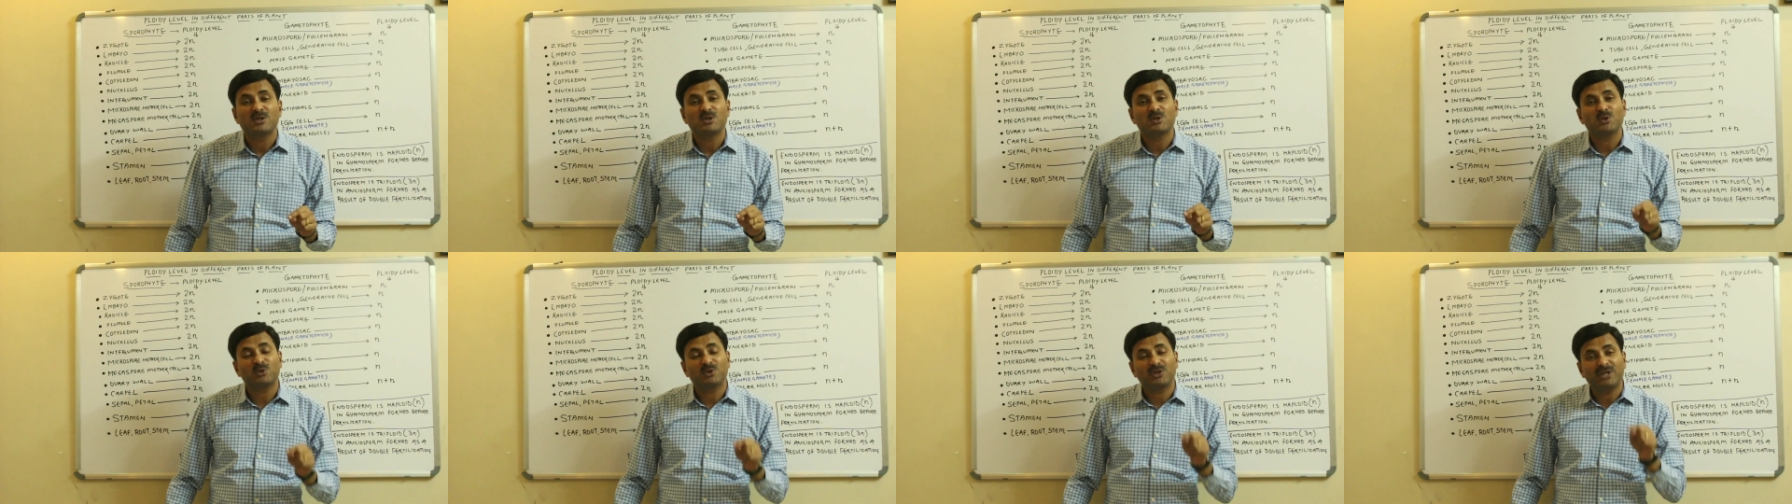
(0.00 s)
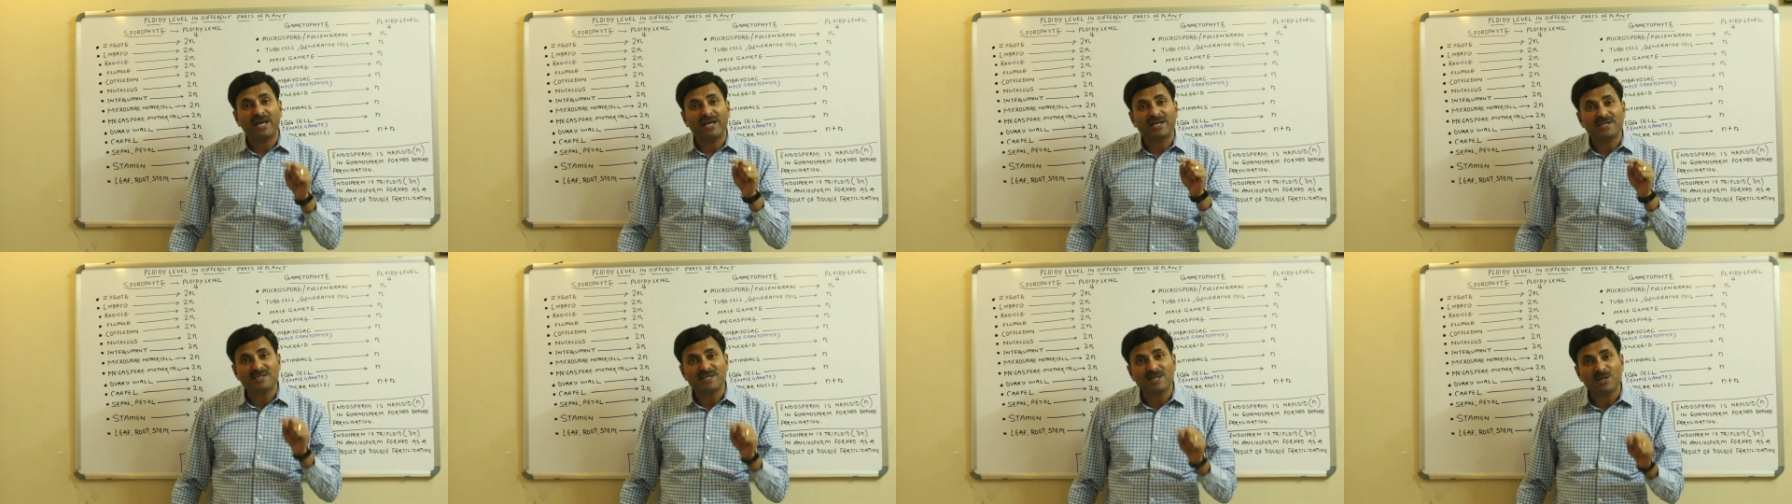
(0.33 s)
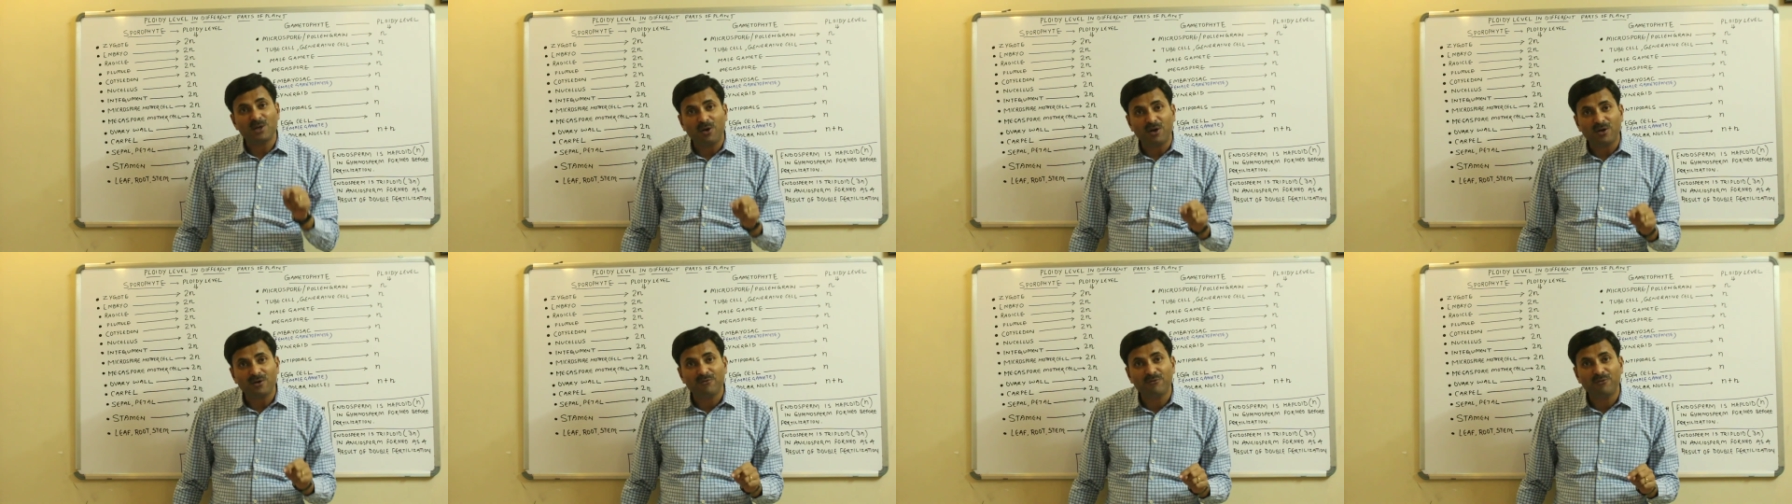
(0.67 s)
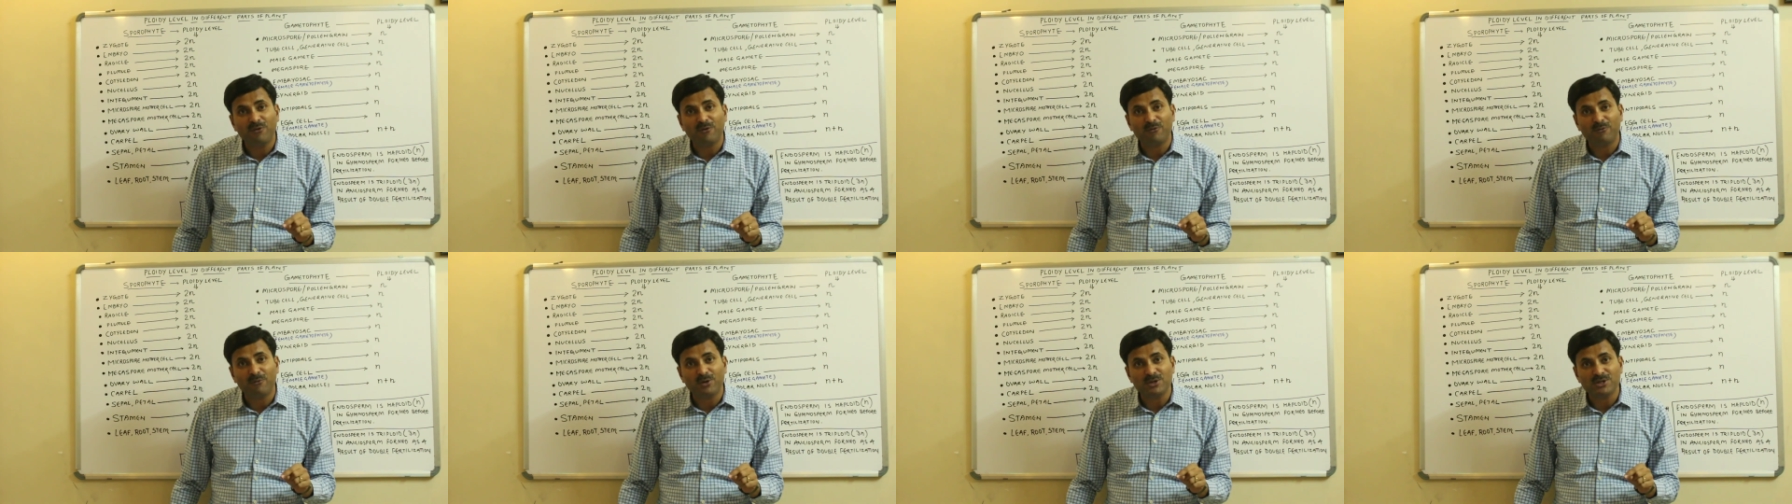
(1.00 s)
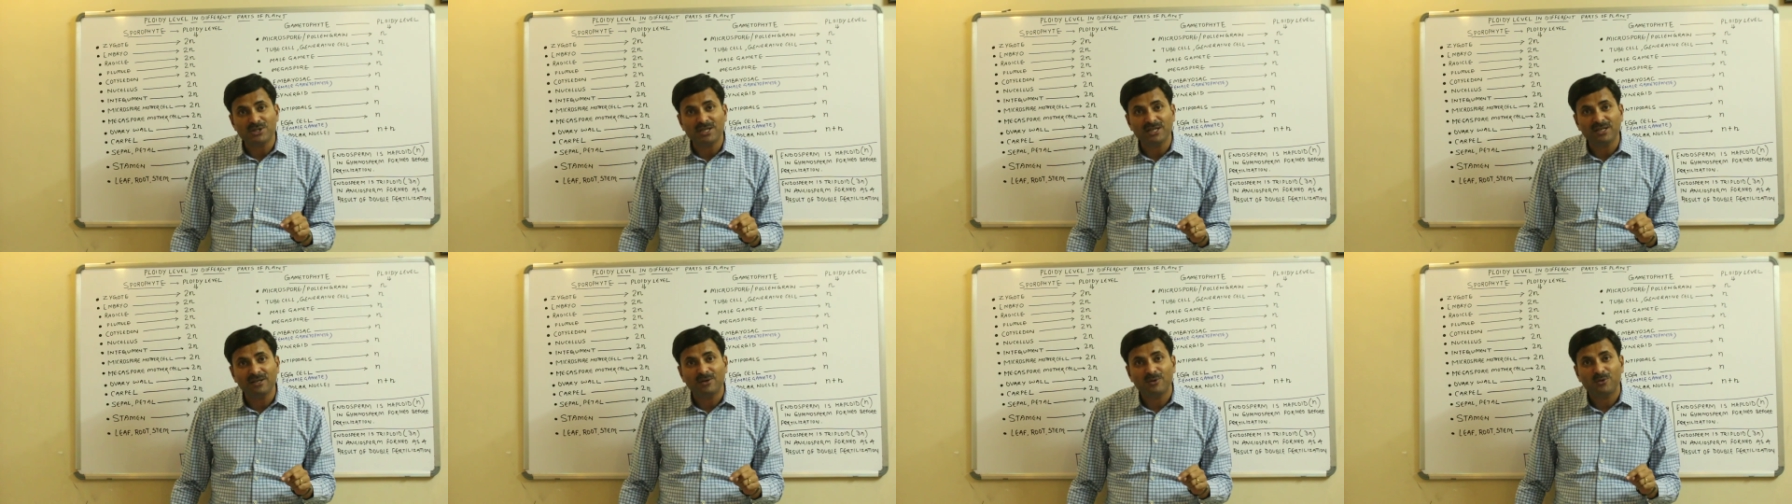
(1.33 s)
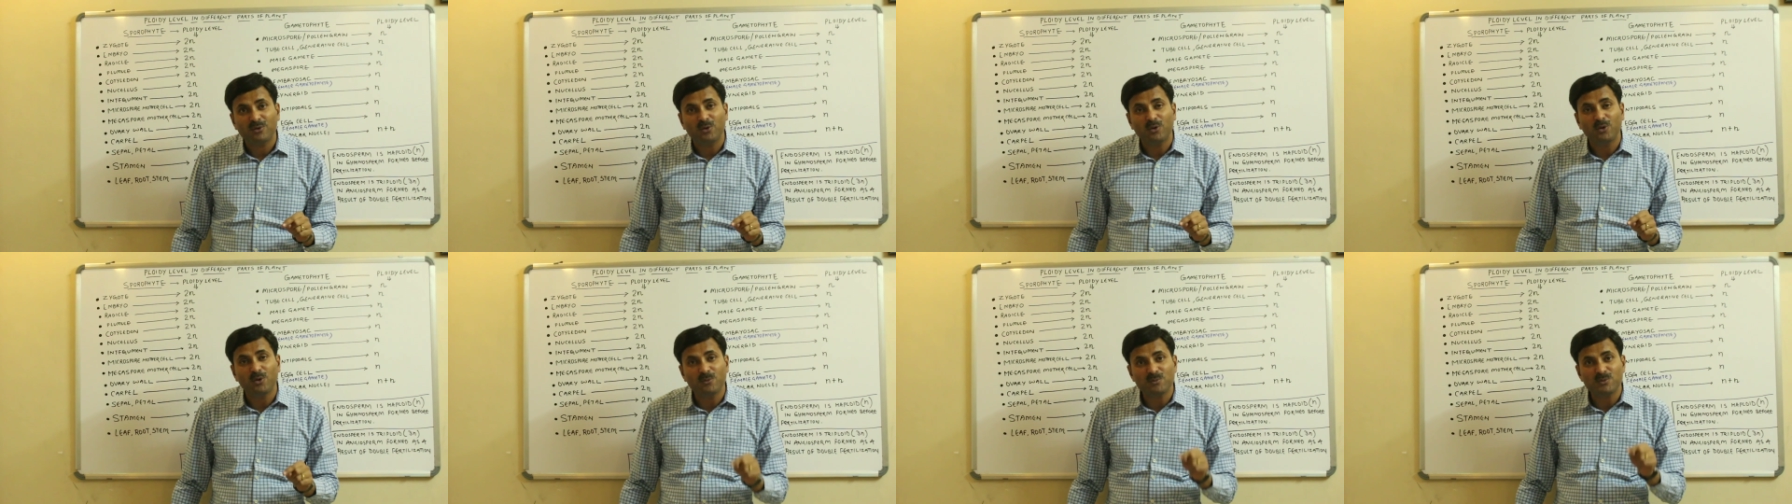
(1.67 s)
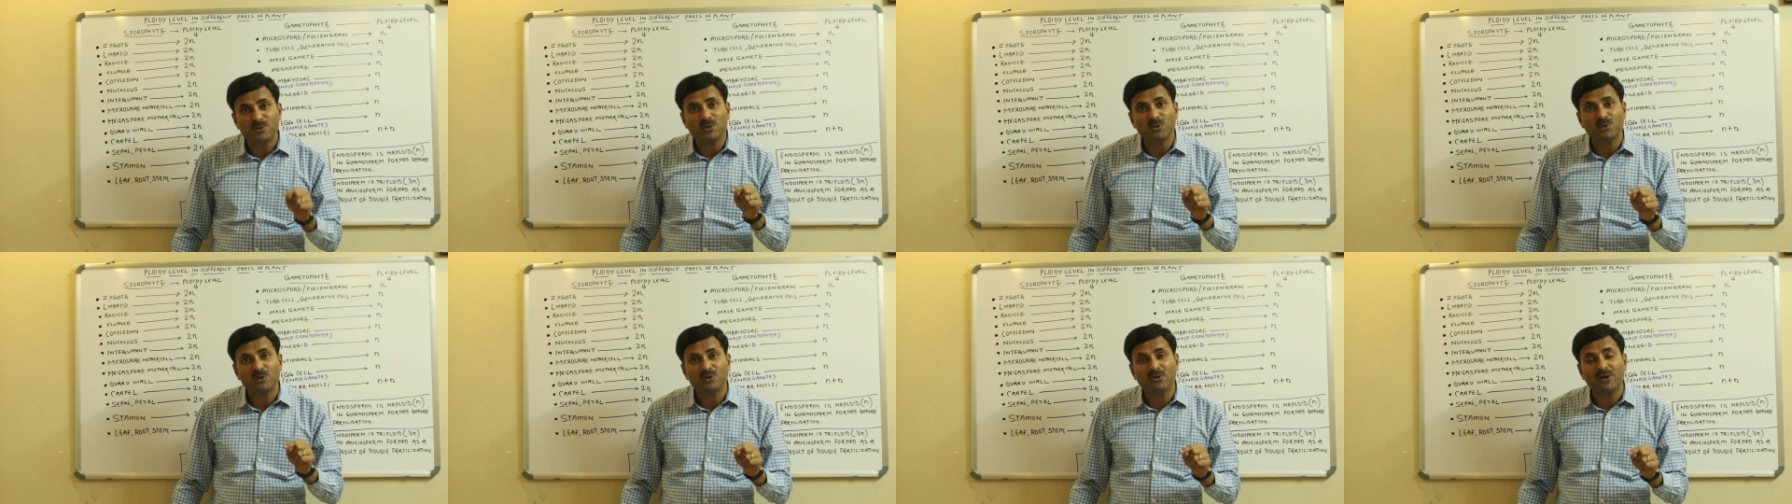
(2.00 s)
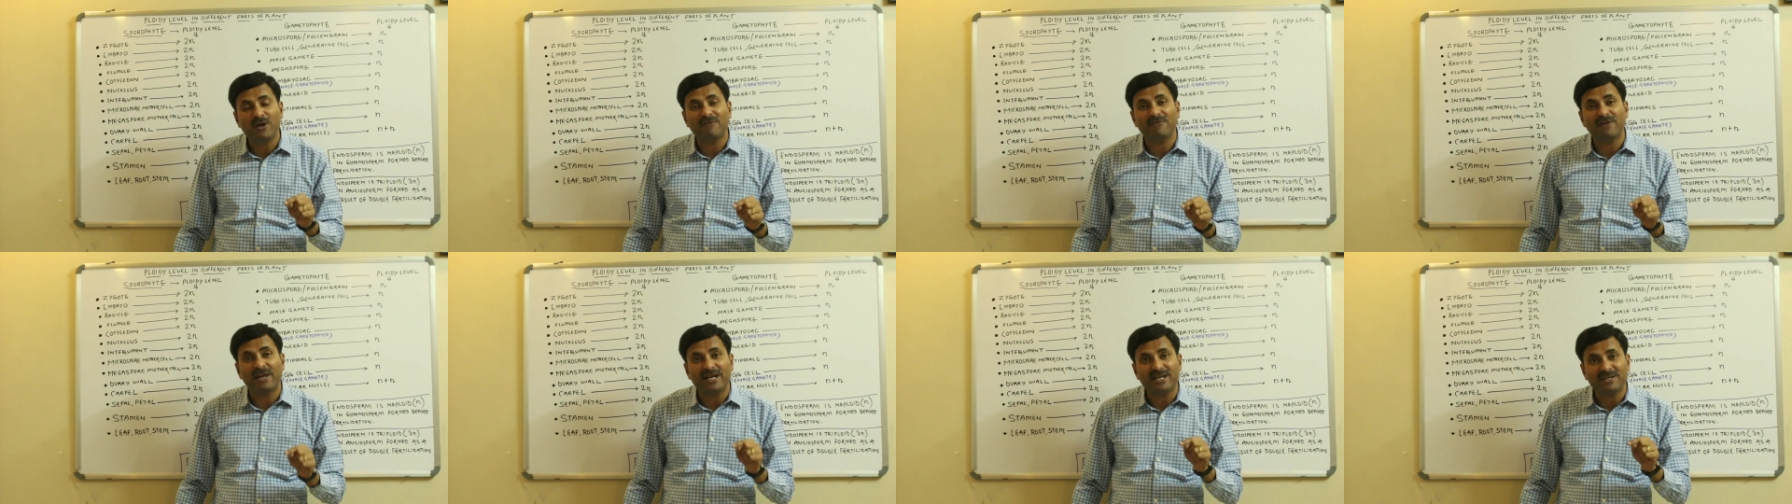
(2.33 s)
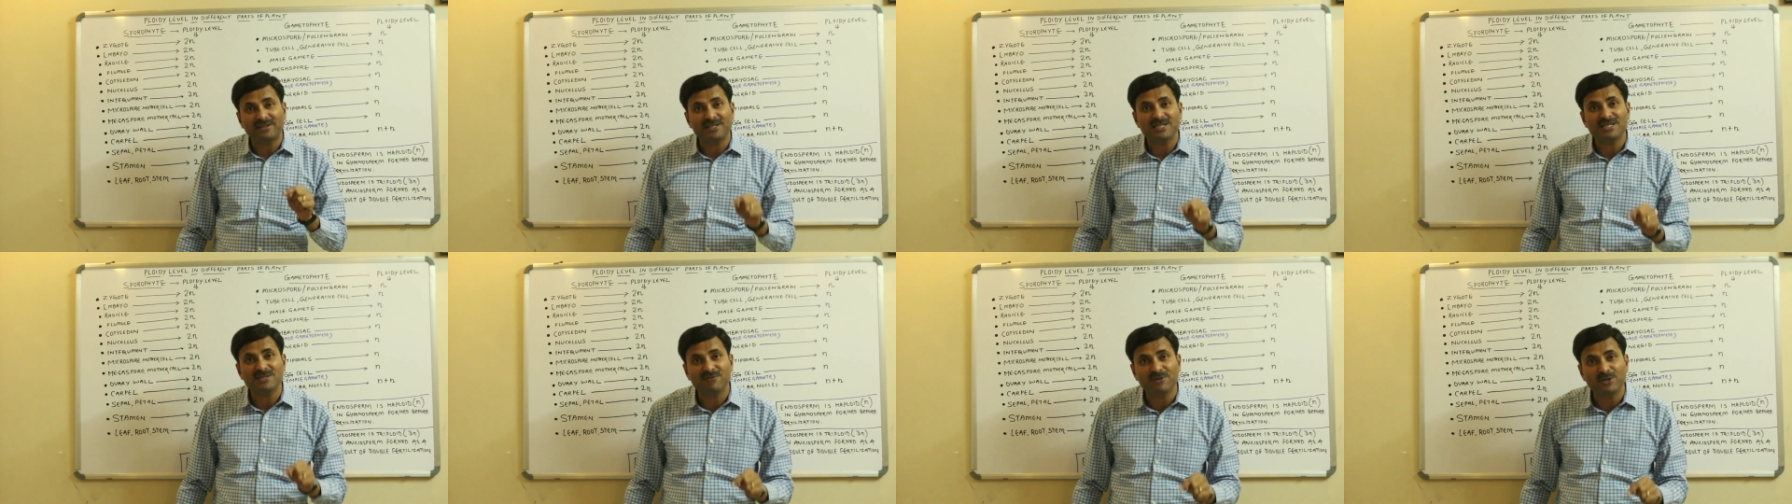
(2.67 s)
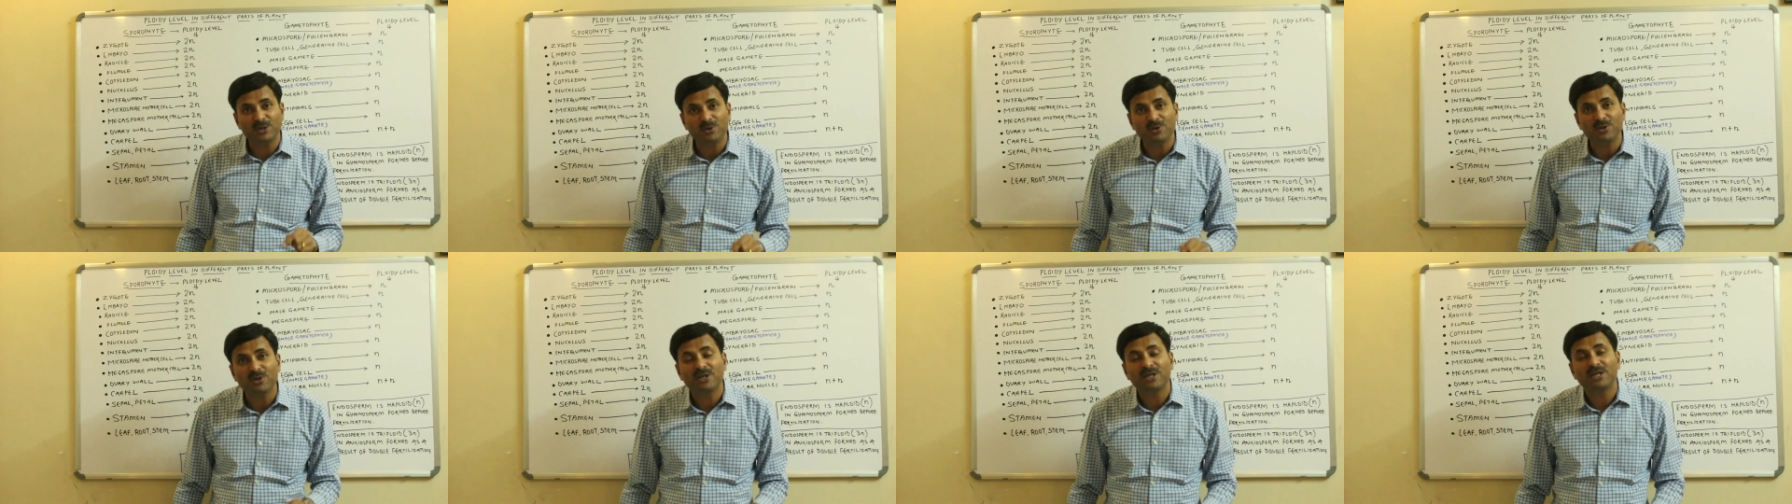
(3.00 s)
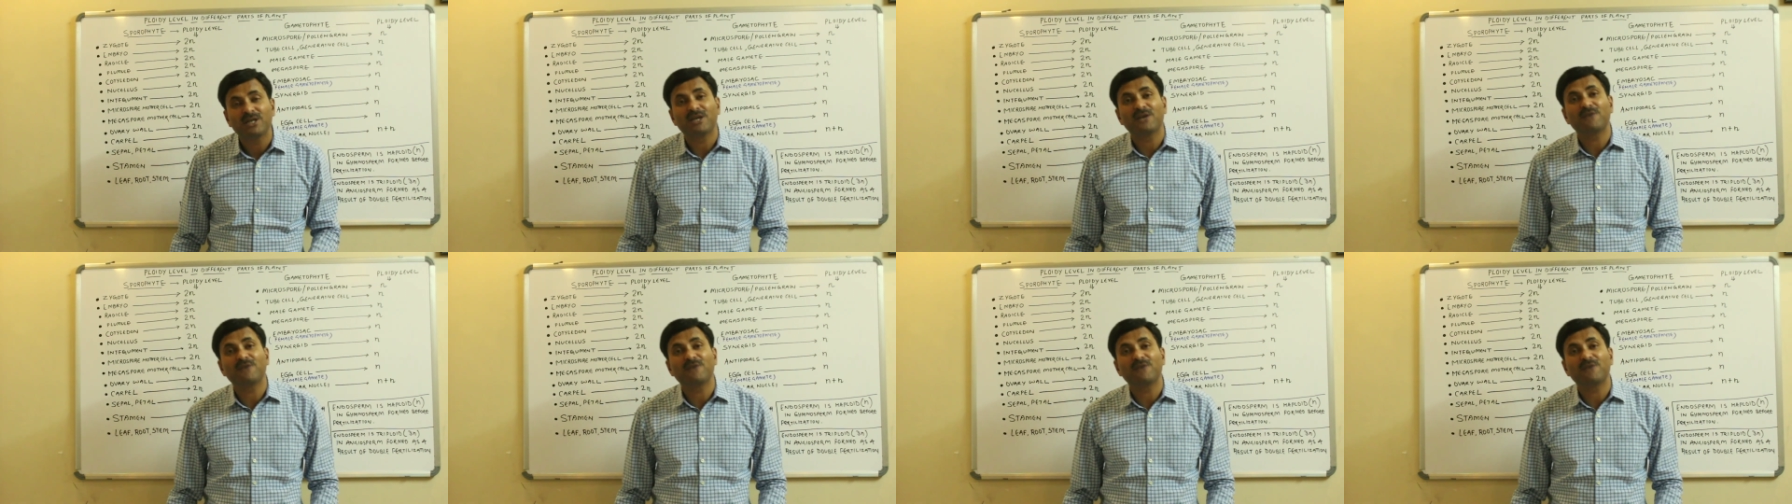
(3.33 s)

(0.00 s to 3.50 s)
So thanks a lot for watching. Hope so you have liked this video.